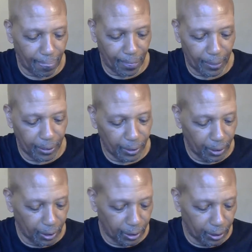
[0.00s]

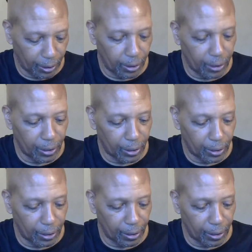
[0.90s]
[no speech]